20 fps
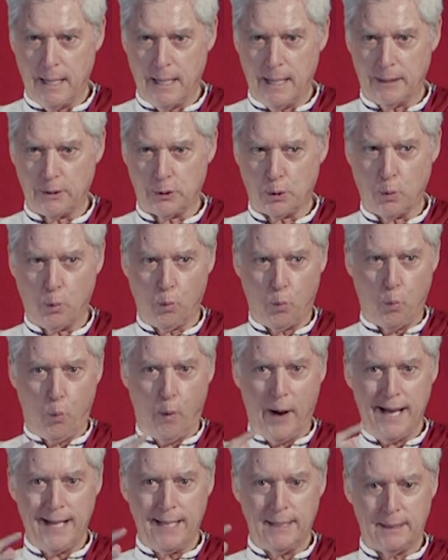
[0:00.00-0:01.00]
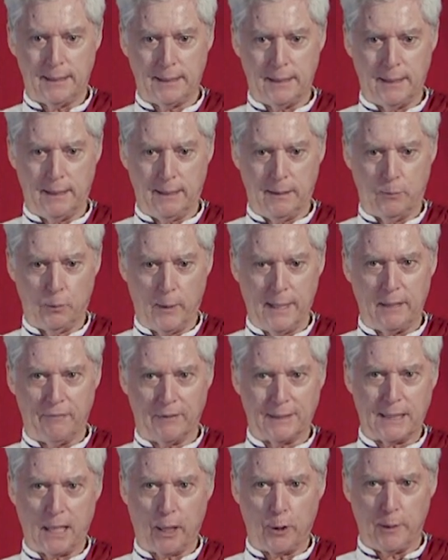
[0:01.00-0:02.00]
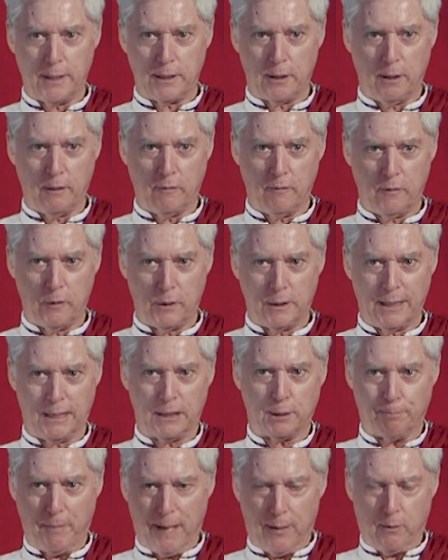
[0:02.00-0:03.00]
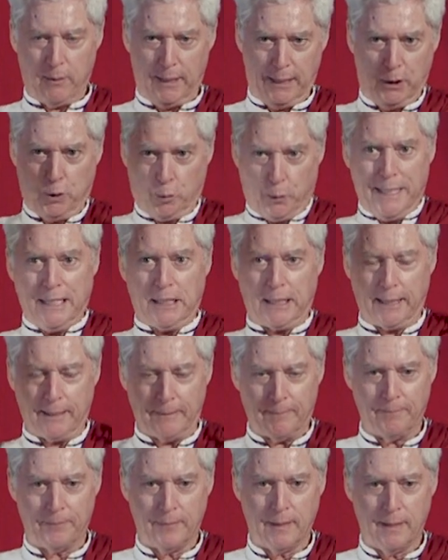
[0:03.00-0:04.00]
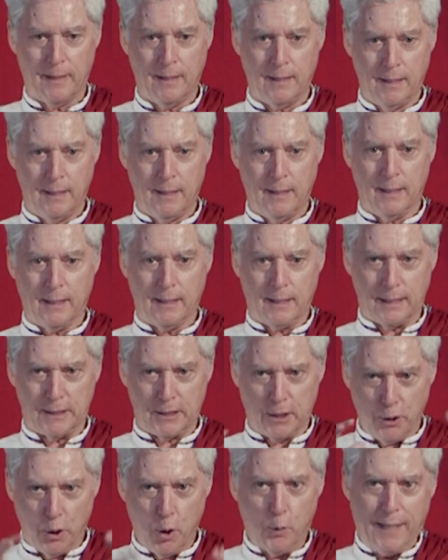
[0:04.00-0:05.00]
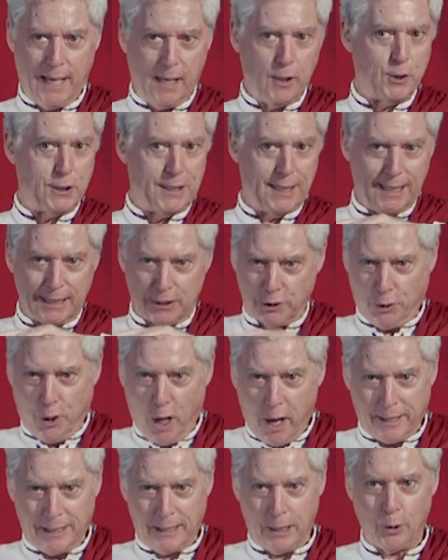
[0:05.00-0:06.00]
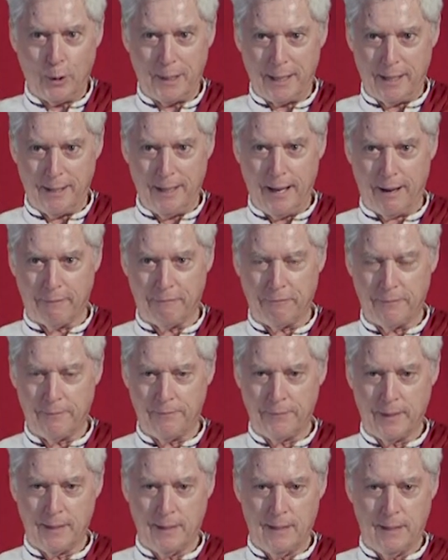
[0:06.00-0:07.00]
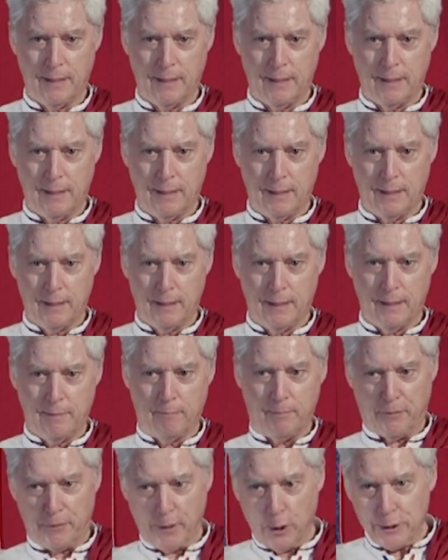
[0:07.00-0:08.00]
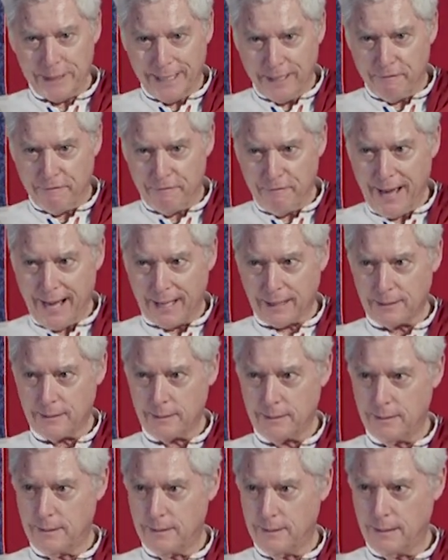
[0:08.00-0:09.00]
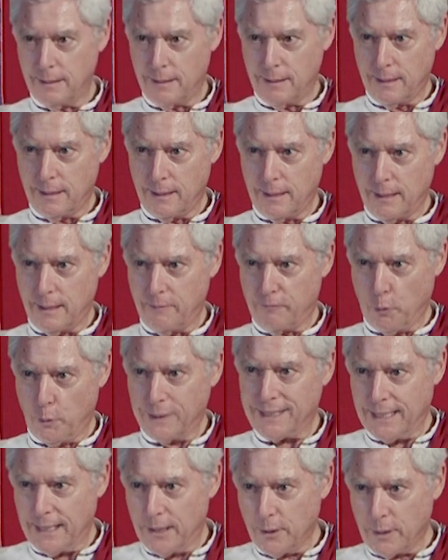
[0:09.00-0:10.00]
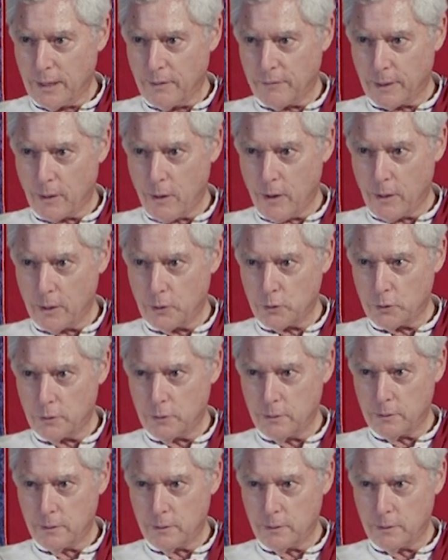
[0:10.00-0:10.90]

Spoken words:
And so why is the rate of acceleration in the universe increasing? Because the known energy is not nearly enough. But there's an effect for which they don't have the cause.